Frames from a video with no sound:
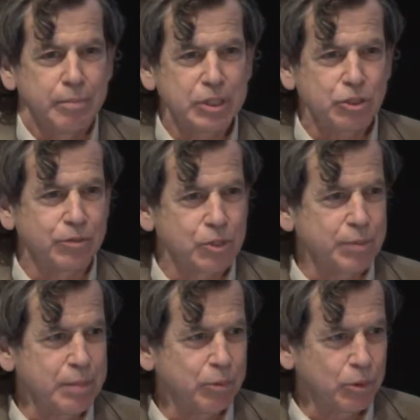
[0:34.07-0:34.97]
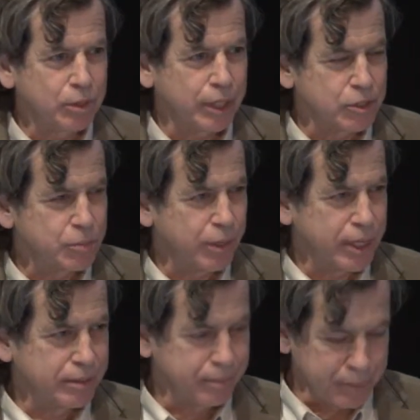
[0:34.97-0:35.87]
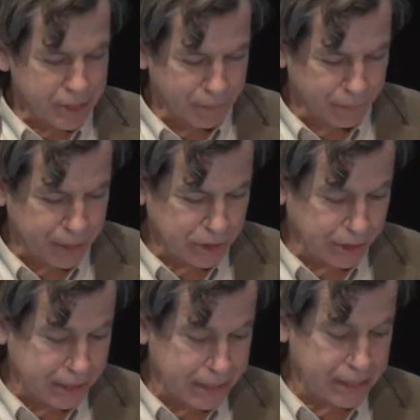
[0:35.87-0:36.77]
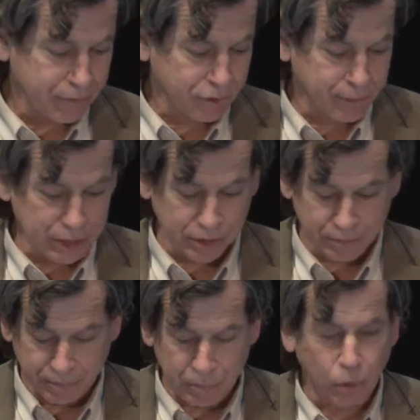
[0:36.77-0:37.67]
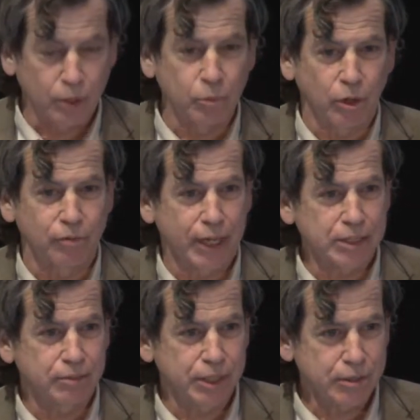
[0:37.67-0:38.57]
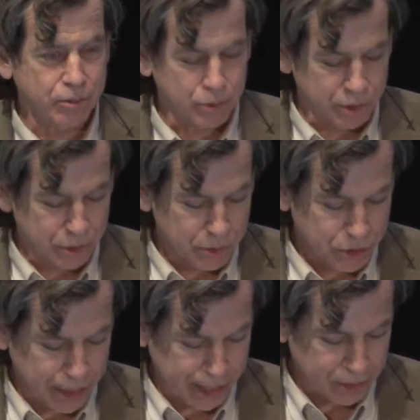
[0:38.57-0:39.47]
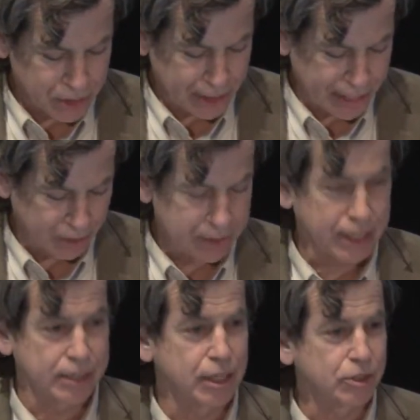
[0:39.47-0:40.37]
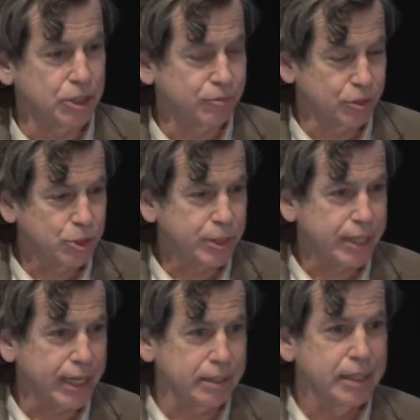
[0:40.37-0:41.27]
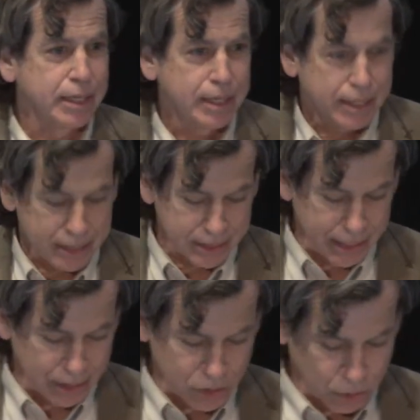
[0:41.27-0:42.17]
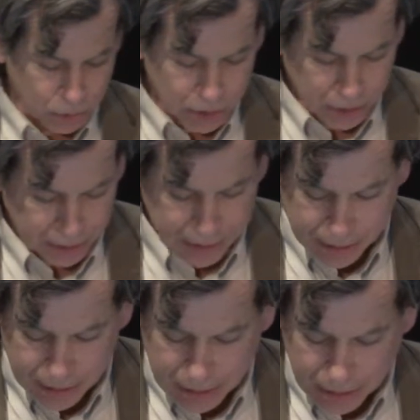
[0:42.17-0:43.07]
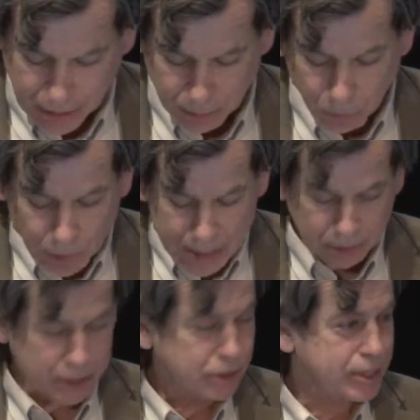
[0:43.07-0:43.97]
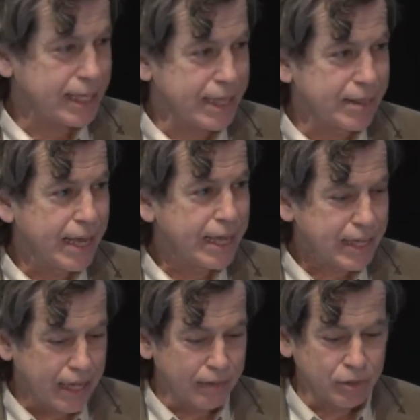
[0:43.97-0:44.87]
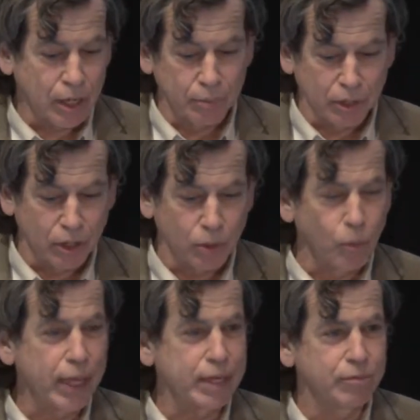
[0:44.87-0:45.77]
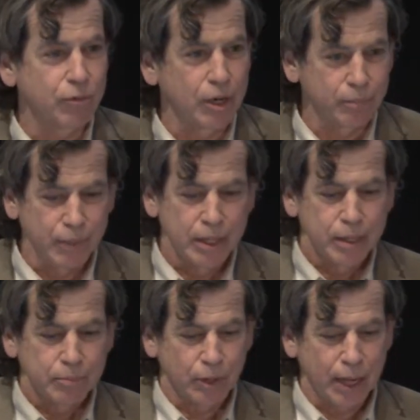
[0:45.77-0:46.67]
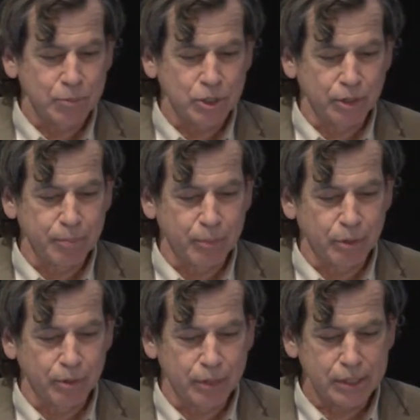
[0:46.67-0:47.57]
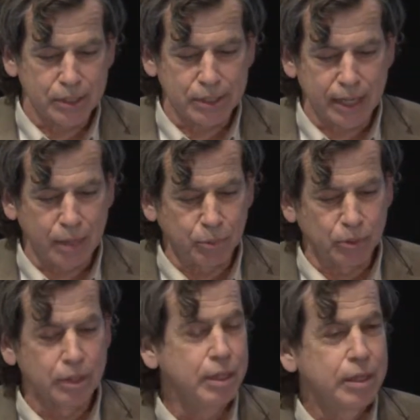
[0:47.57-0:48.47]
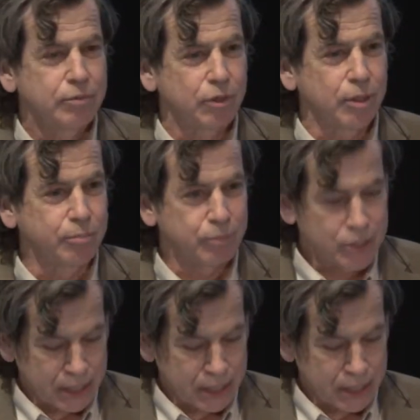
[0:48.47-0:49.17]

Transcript: mischievous people can spread misinformation and disinformation more and more effectively through the news channels and how the technology for doing that is getting so good. Um, we, or I should say they, have come a long way from, perhaps you'll remember this example, from